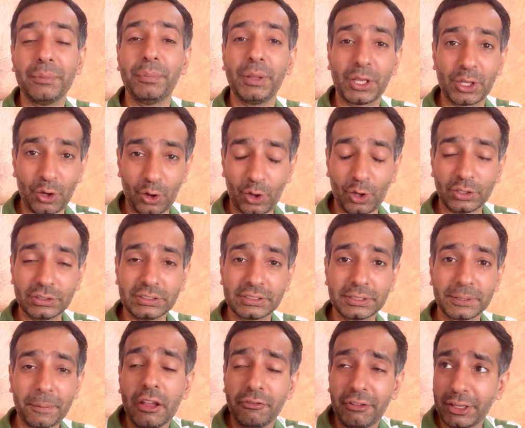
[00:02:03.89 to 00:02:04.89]

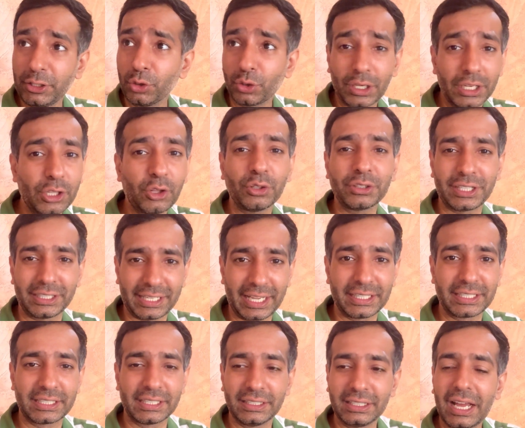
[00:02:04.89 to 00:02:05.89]
because when you click on that
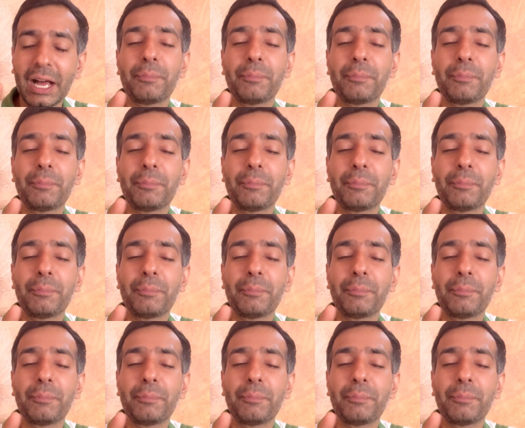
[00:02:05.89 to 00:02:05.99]
icon,